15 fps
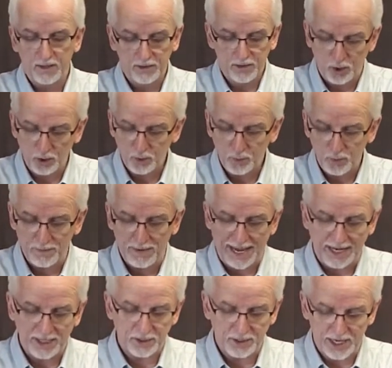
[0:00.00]
those would
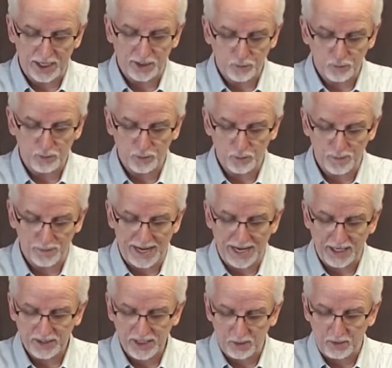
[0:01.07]
match, the next ones would
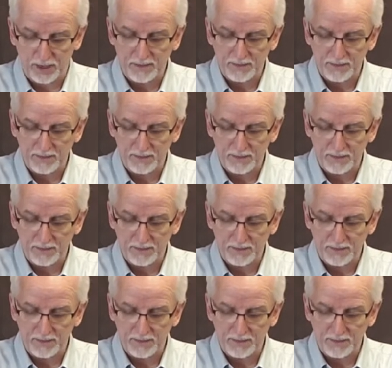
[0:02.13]
match that way.